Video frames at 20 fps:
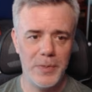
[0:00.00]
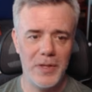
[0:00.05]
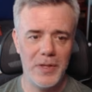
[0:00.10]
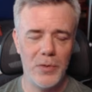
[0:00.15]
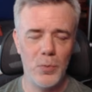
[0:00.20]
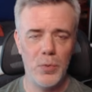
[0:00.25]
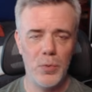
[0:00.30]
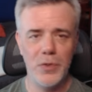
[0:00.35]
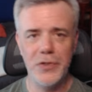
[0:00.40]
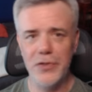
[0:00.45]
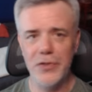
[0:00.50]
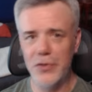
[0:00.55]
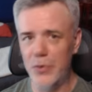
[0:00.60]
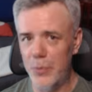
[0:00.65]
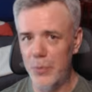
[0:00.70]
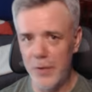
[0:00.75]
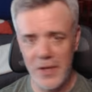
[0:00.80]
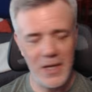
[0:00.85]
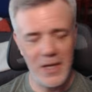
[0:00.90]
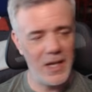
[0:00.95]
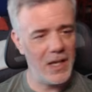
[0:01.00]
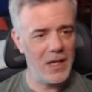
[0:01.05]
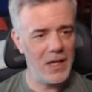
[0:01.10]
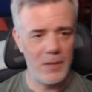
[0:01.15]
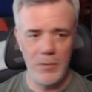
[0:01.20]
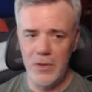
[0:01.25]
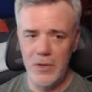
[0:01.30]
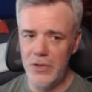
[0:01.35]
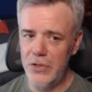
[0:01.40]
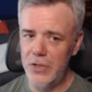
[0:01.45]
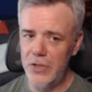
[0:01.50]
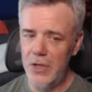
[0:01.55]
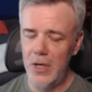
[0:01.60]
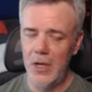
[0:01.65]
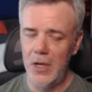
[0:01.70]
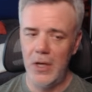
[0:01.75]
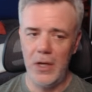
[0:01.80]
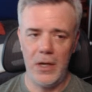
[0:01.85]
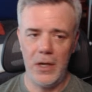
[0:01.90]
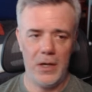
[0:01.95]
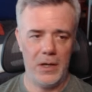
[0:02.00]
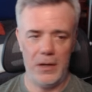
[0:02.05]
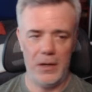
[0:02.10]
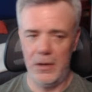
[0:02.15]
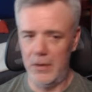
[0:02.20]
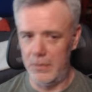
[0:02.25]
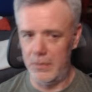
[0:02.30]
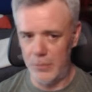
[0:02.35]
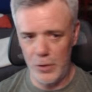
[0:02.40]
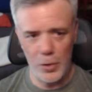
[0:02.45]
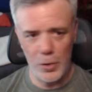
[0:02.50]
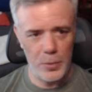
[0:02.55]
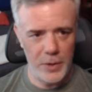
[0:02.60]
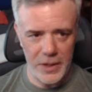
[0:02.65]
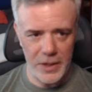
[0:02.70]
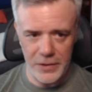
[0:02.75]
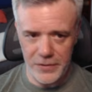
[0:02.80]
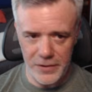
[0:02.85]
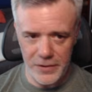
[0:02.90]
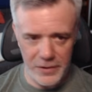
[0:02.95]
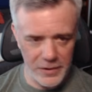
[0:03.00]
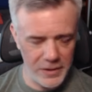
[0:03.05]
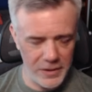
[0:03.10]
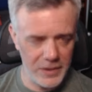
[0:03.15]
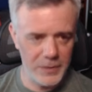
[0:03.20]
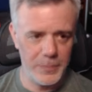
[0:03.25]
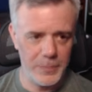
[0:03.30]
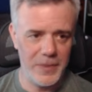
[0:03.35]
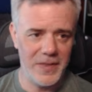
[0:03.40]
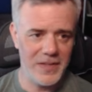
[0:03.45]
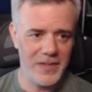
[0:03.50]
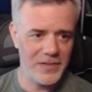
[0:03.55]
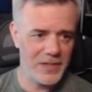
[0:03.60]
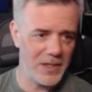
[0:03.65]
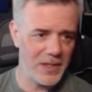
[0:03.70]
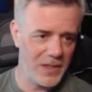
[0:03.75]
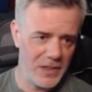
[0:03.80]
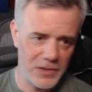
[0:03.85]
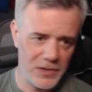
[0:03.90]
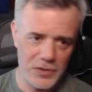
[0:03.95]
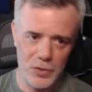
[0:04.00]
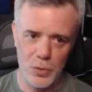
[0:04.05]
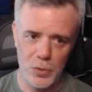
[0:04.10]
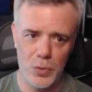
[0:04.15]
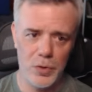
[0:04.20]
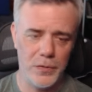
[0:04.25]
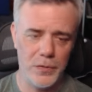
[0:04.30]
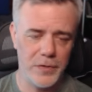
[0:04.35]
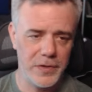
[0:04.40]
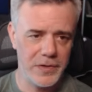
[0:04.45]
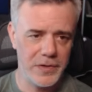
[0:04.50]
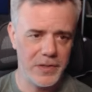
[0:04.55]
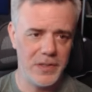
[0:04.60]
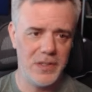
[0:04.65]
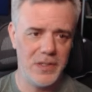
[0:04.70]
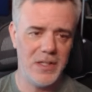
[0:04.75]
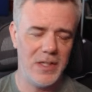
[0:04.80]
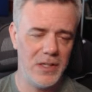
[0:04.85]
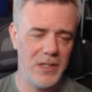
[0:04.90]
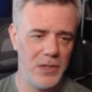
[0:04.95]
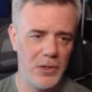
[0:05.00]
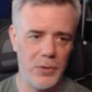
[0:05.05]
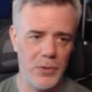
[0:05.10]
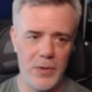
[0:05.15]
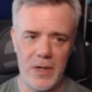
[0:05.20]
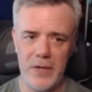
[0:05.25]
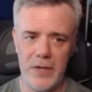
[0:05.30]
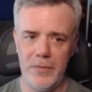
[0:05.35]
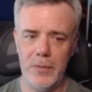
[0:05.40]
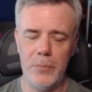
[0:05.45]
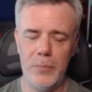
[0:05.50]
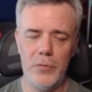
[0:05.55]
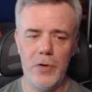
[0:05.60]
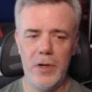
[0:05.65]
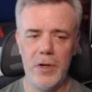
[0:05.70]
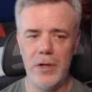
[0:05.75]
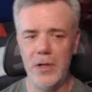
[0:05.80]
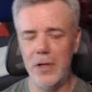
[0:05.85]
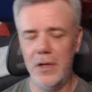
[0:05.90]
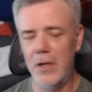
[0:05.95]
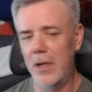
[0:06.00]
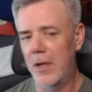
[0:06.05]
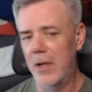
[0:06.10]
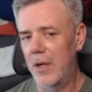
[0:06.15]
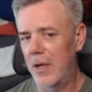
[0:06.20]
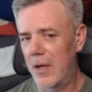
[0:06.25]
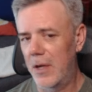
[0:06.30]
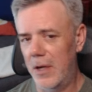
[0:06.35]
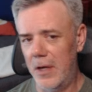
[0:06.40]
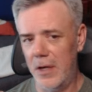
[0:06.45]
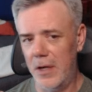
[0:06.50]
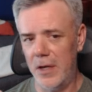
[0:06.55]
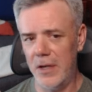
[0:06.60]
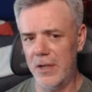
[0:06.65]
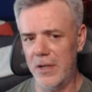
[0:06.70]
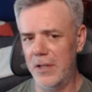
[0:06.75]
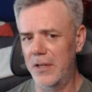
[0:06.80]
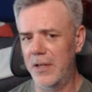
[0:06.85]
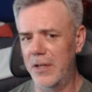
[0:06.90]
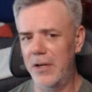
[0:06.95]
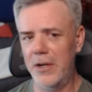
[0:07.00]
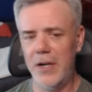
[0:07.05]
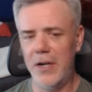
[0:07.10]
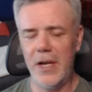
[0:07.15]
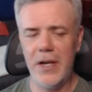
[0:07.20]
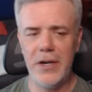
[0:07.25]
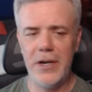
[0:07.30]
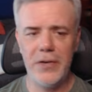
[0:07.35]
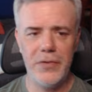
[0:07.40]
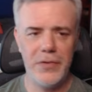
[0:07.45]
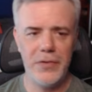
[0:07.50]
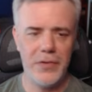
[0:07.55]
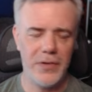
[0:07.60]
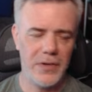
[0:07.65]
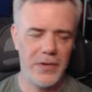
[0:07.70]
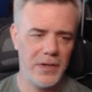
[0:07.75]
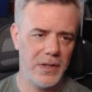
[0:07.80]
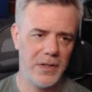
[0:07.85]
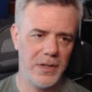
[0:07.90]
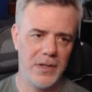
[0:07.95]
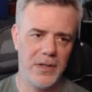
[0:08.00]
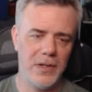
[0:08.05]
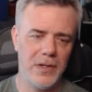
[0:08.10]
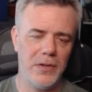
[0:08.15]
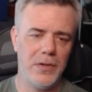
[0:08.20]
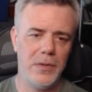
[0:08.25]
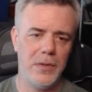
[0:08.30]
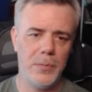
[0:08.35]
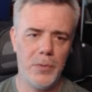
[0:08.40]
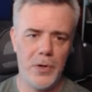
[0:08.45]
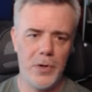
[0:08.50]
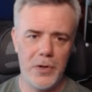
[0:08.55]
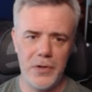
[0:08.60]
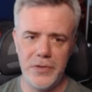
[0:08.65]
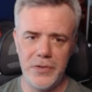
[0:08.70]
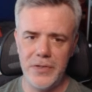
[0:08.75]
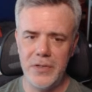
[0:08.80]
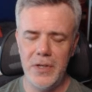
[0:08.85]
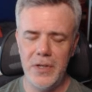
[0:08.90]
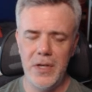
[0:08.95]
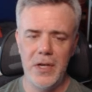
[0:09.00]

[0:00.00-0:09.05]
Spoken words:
the ones doing the damage, going out there hitting them. In this case, Corvus and Tio, I have them running, clearing out everything and then killing the boss.